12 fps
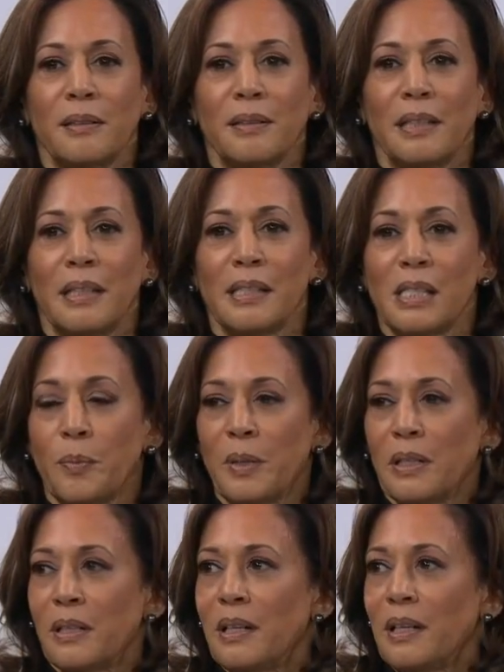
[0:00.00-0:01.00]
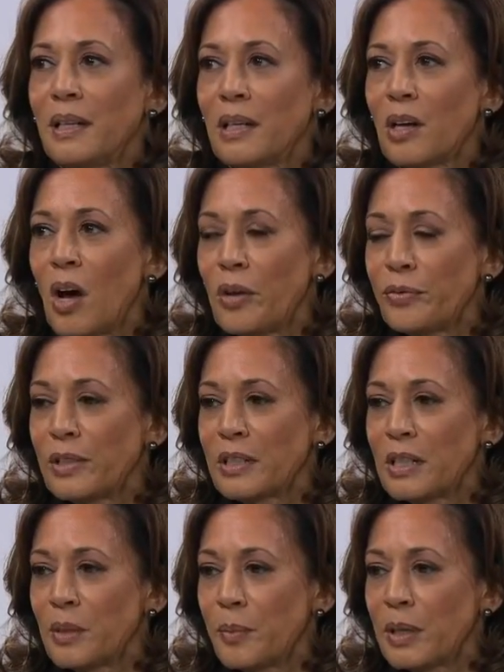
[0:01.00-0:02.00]
instability and
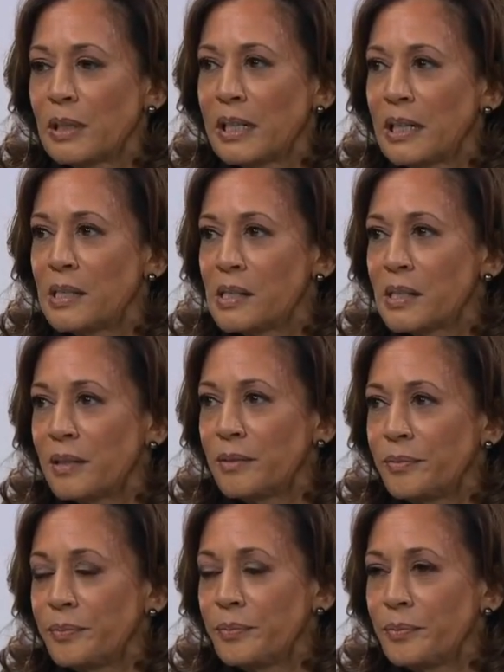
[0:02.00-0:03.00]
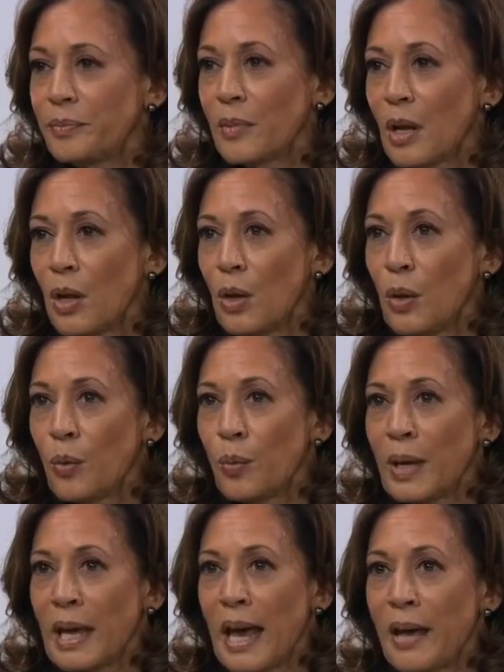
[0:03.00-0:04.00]
conflict in the Middle East.
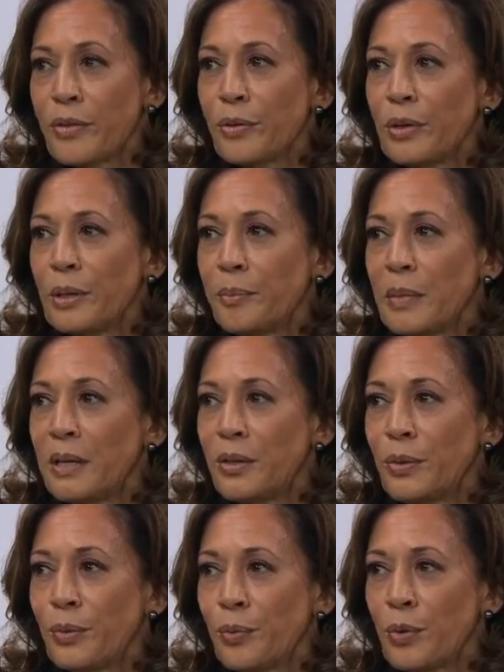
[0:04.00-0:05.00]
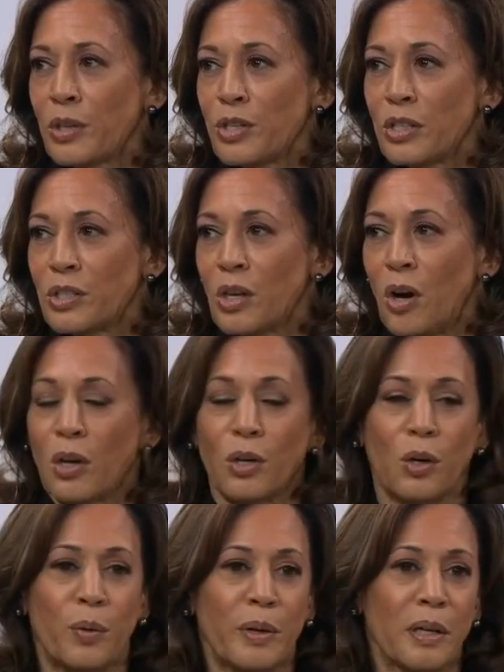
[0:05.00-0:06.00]
We gather amid Russia's
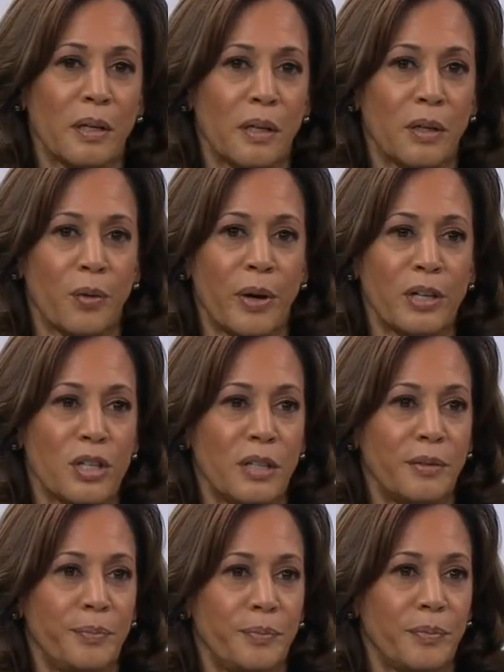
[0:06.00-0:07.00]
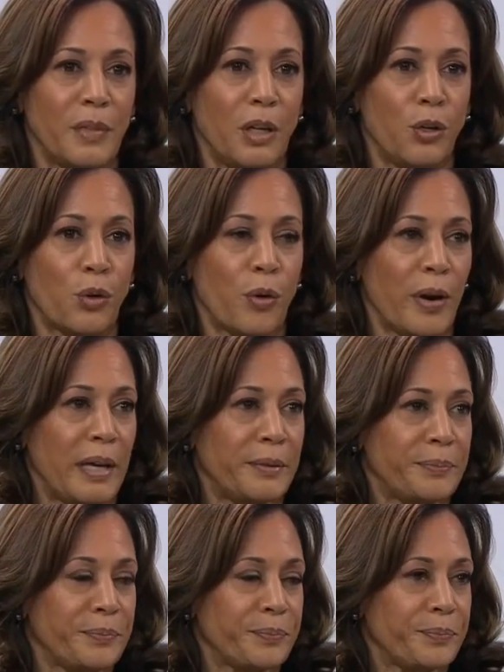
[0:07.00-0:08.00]
ongoing aggression in
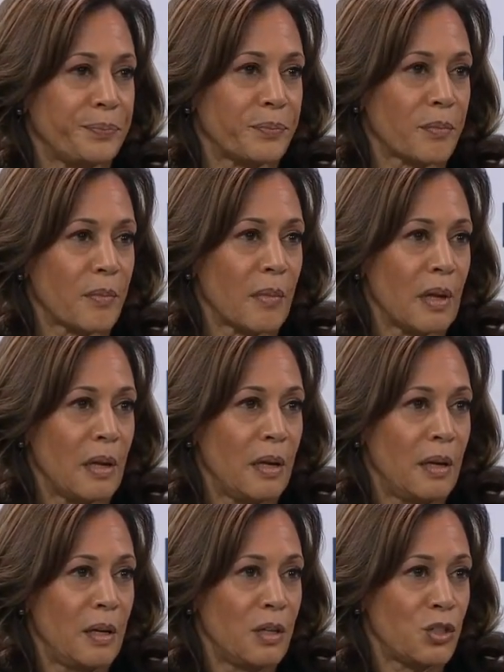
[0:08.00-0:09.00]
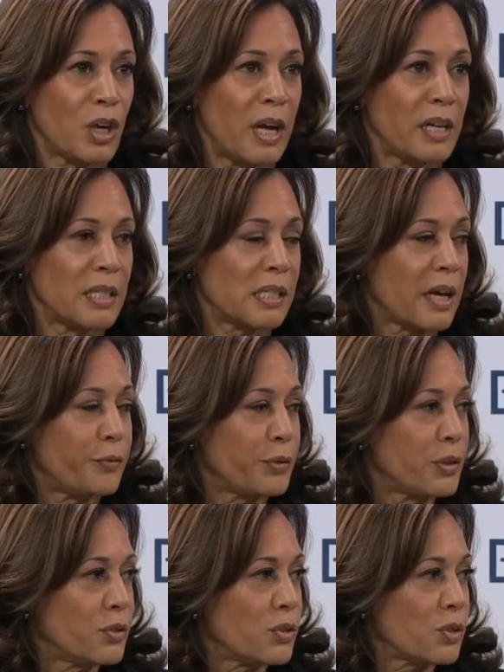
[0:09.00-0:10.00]
Ukraine, China's
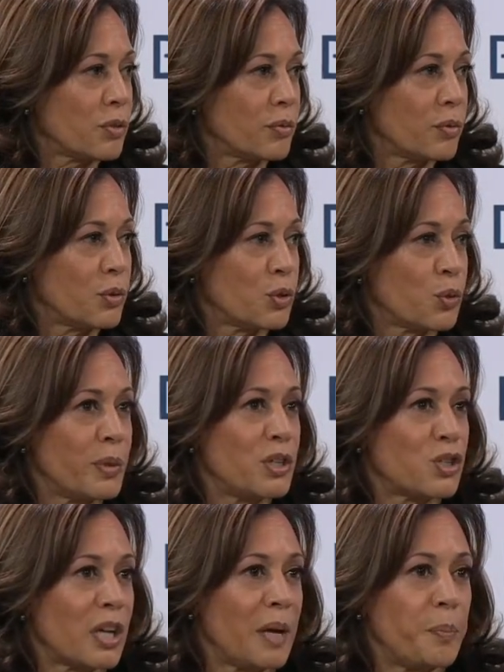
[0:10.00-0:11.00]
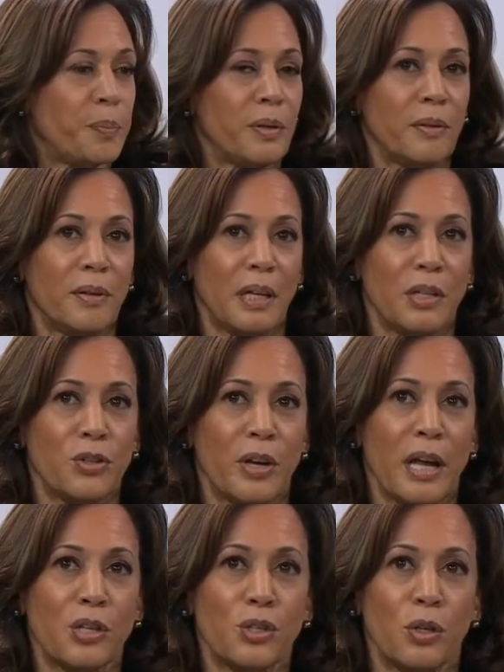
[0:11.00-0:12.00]
efforts to reshape the
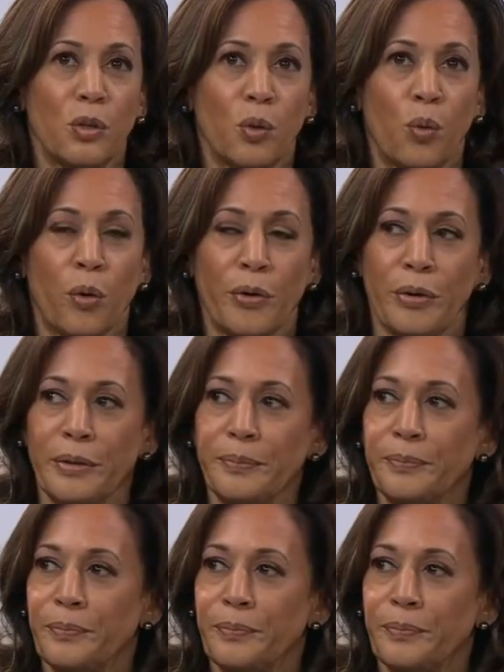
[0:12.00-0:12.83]
international order,